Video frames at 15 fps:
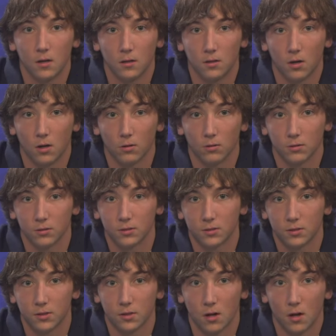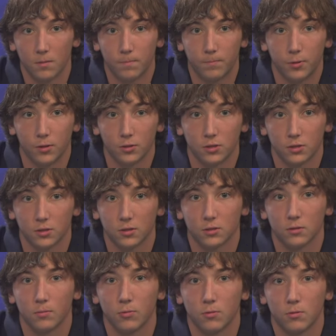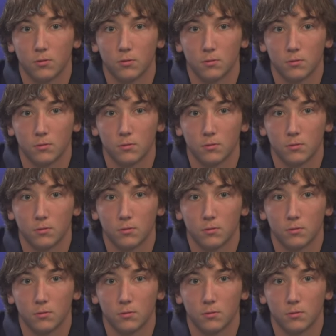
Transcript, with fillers: to non purchasable,